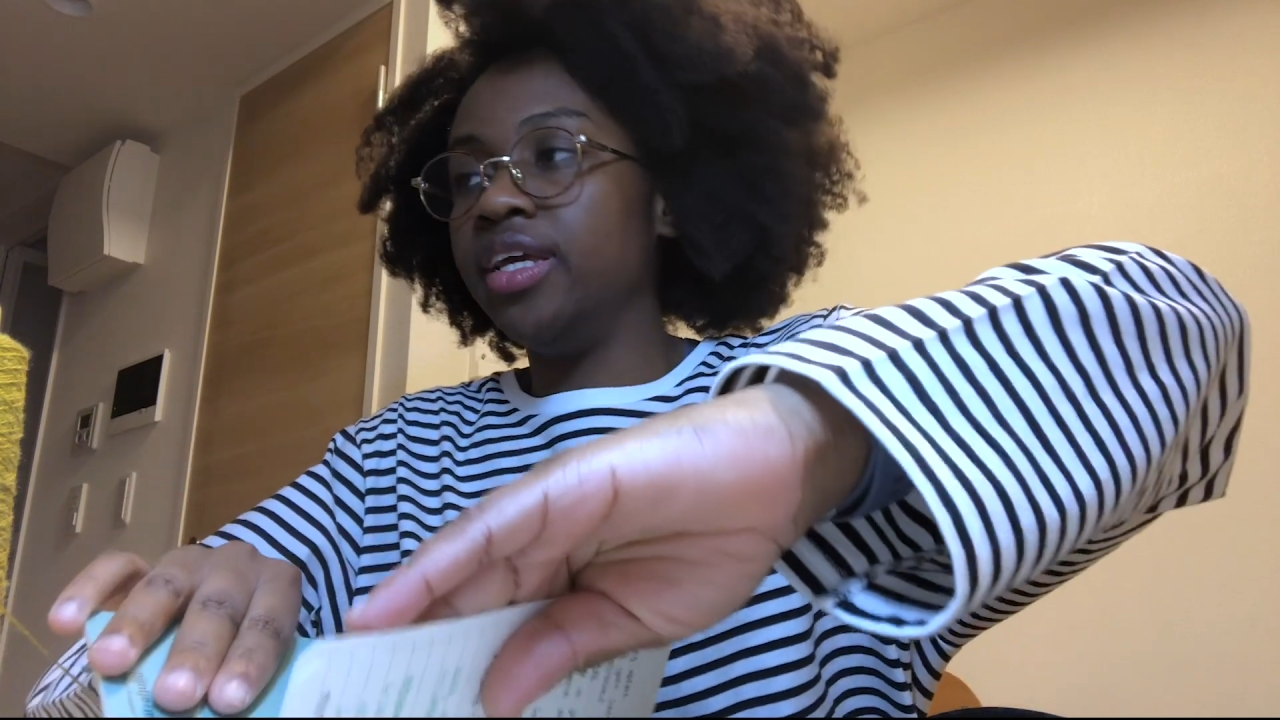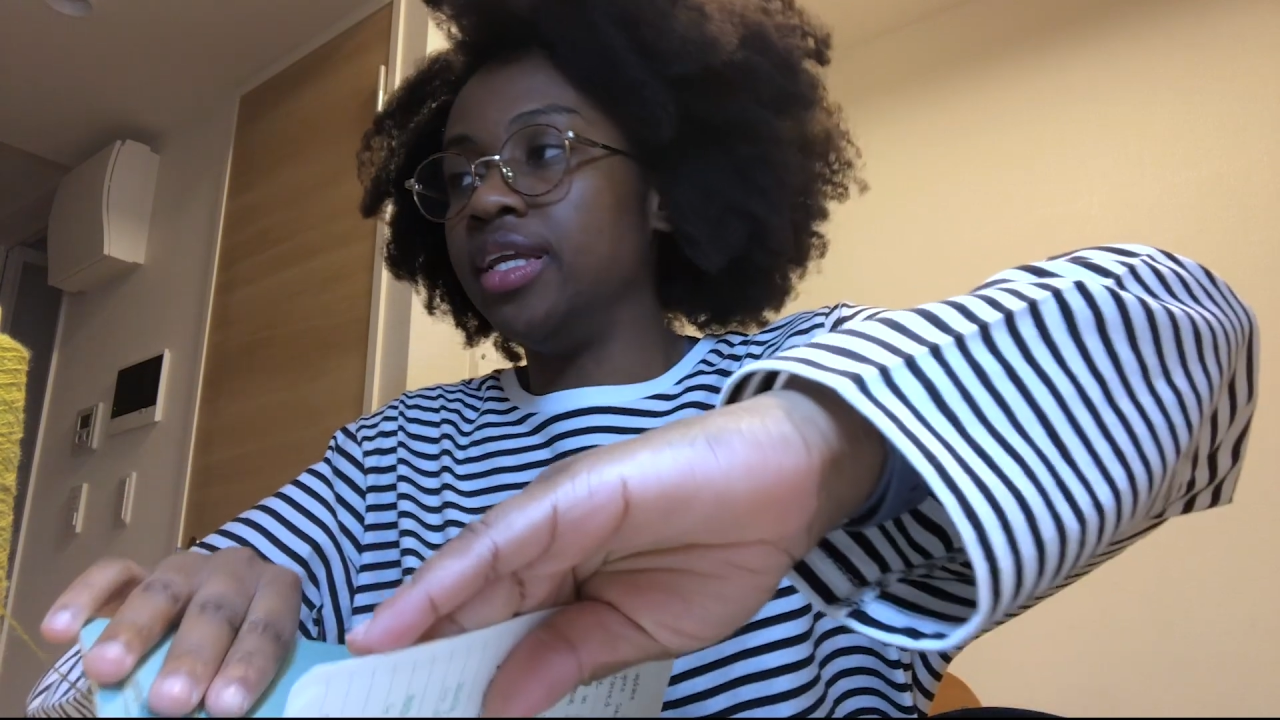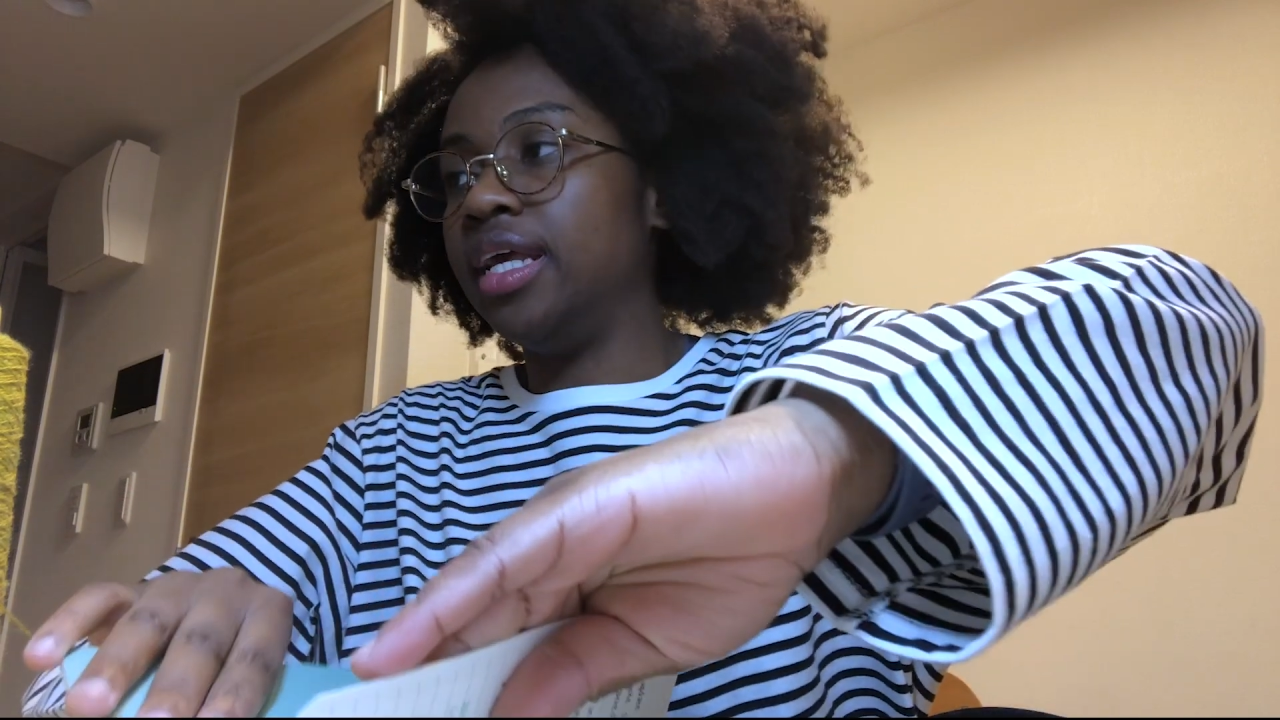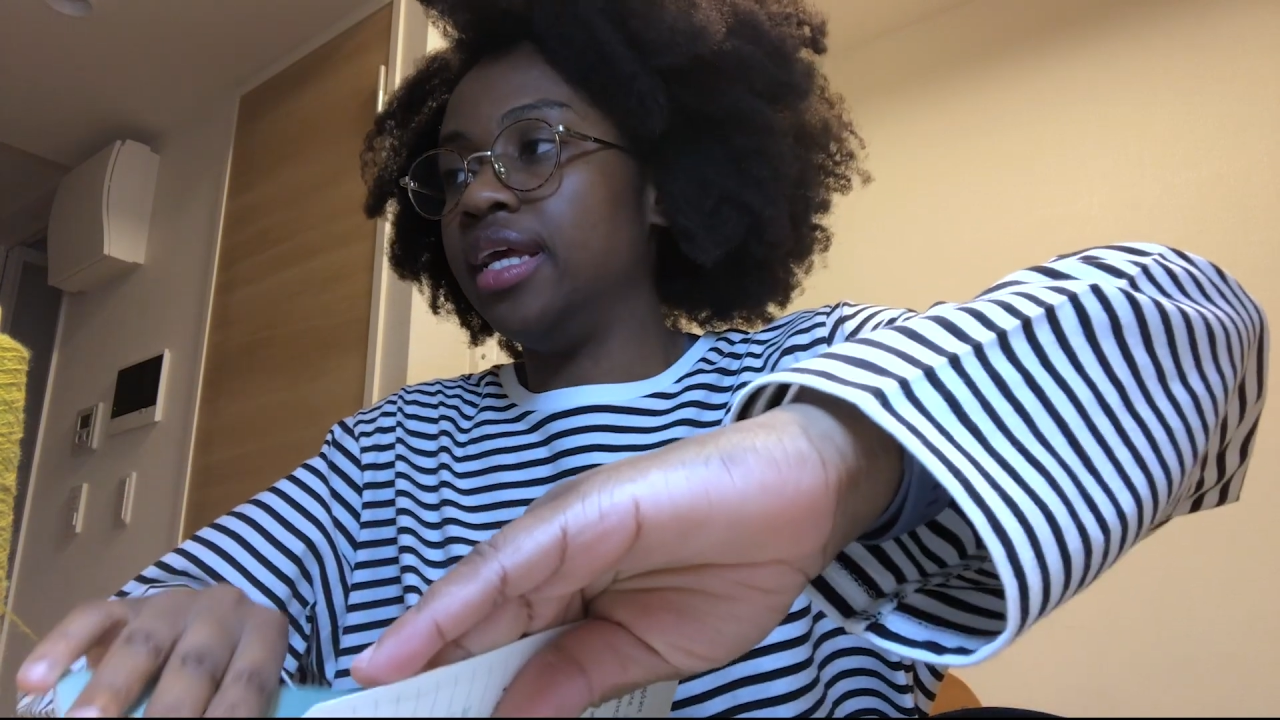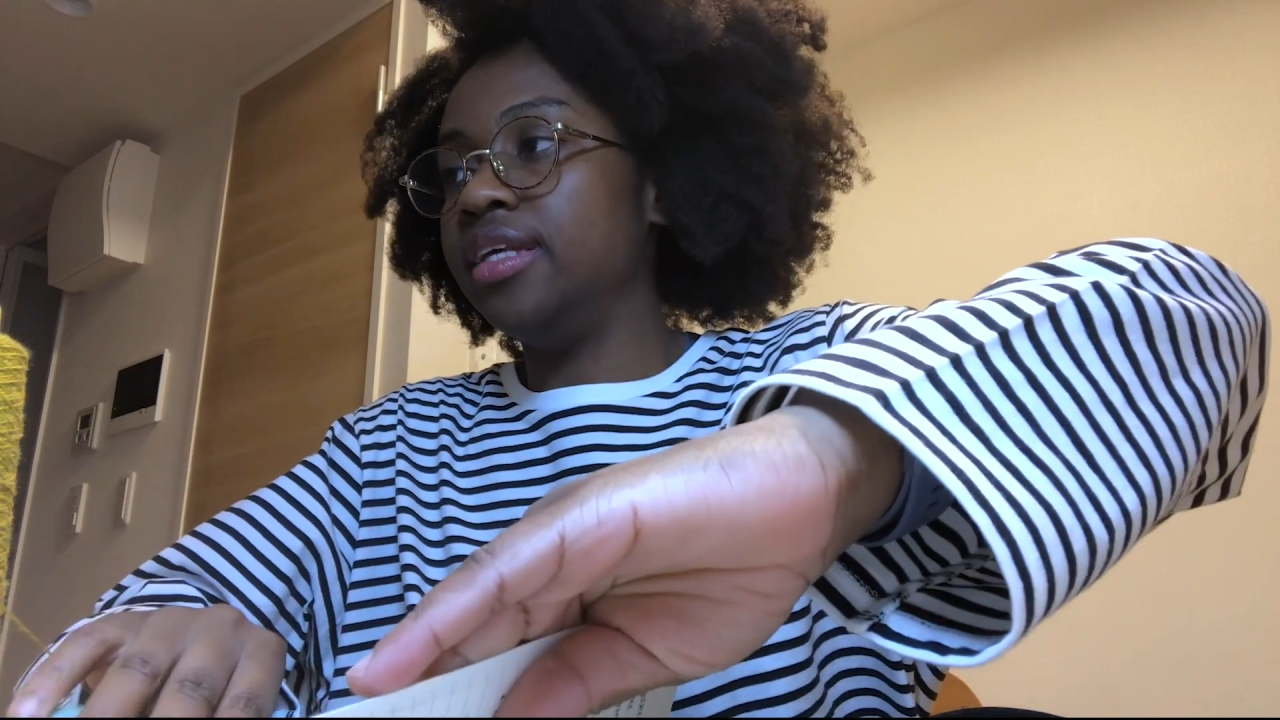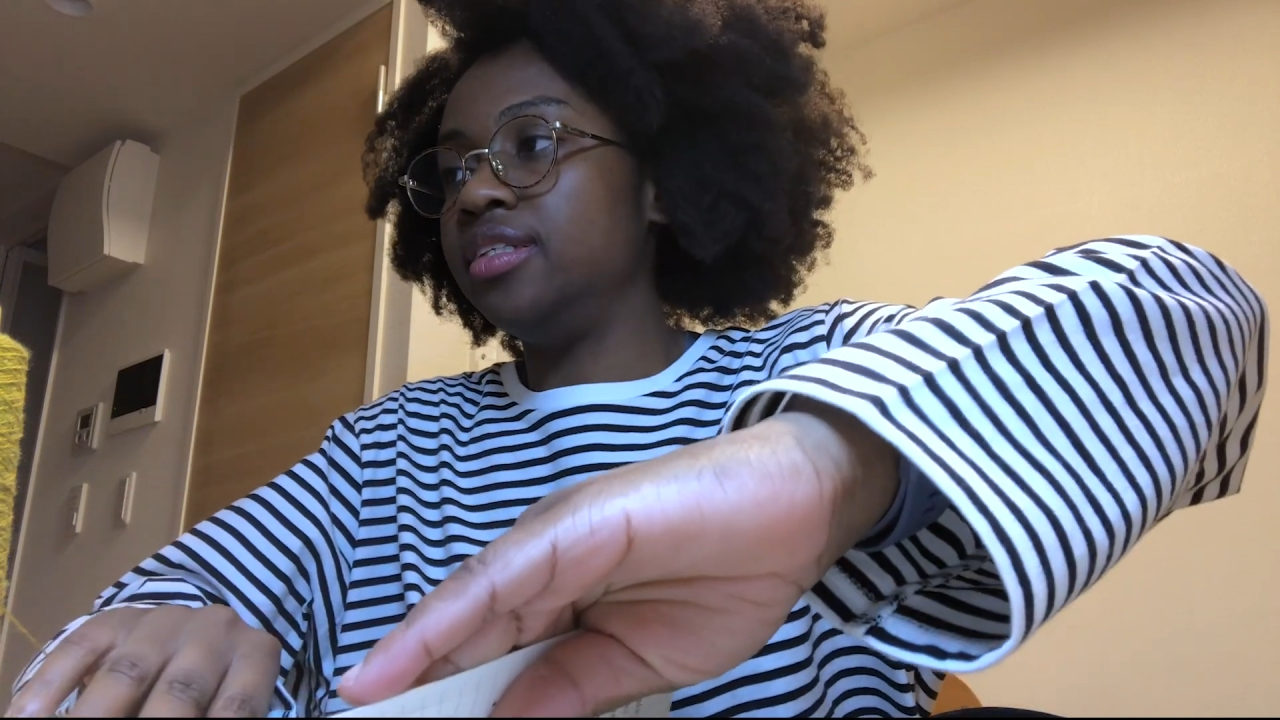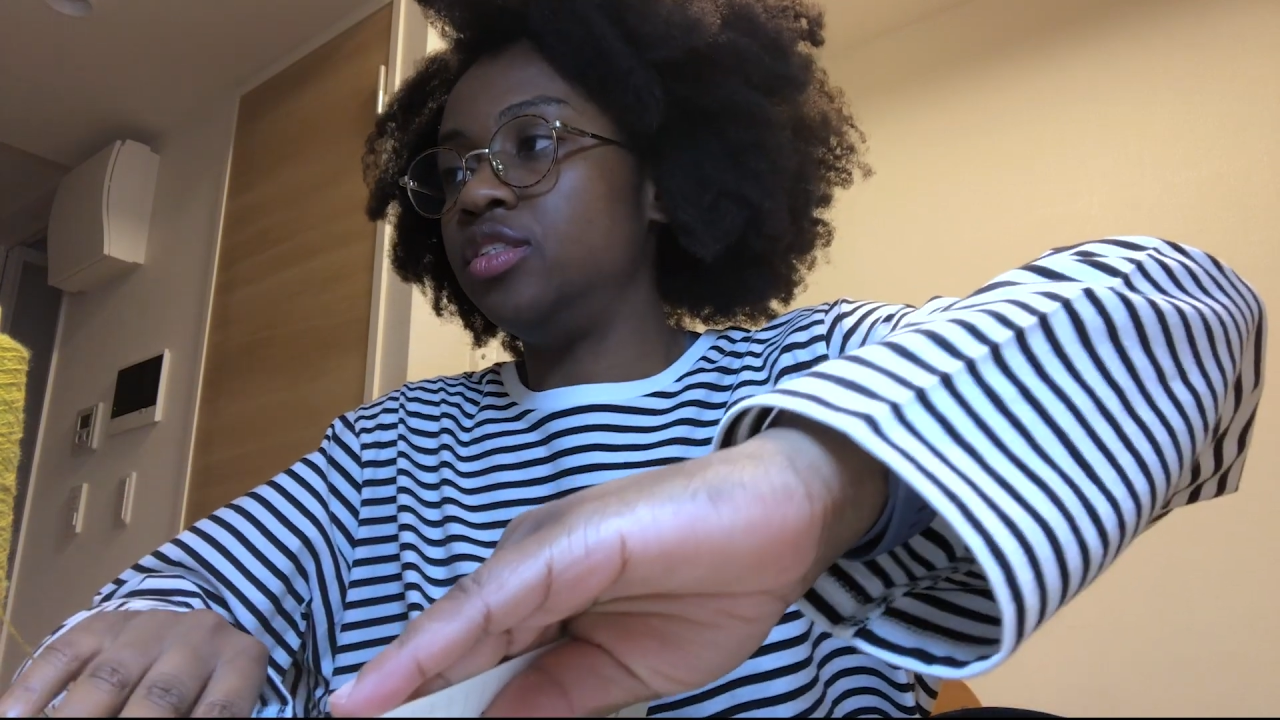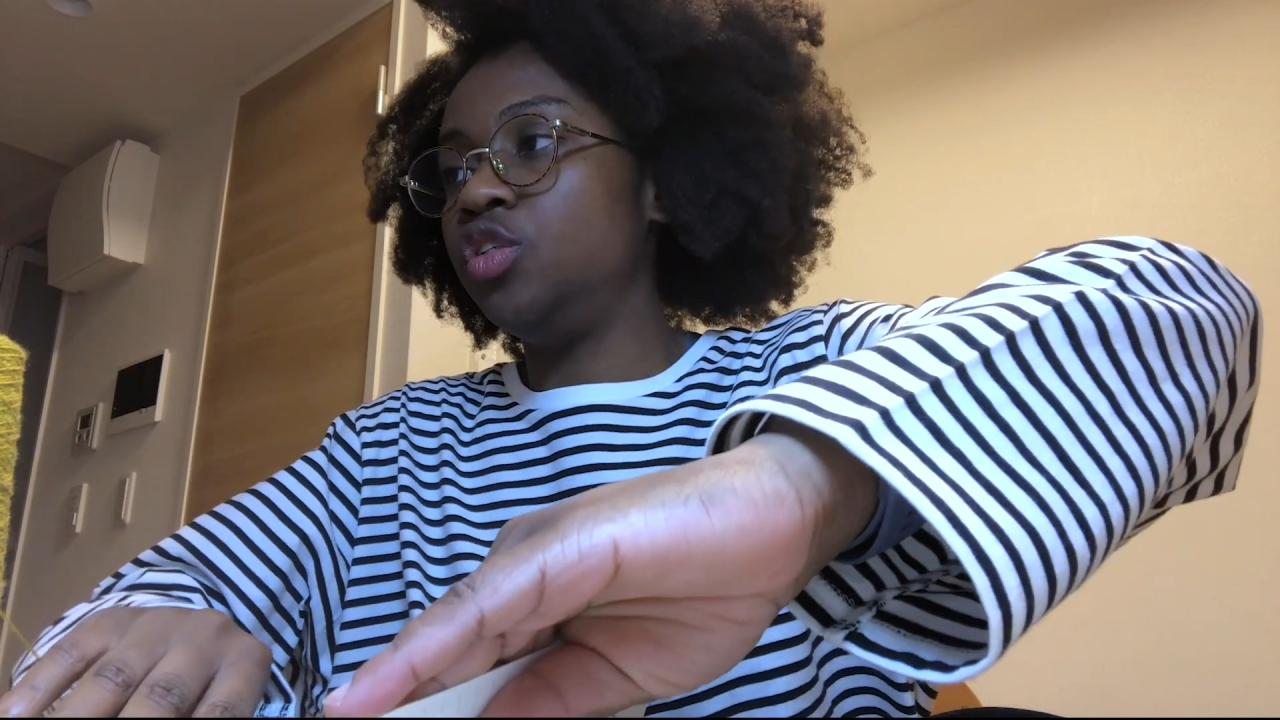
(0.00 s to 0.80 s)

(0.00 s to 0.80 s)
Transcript: it is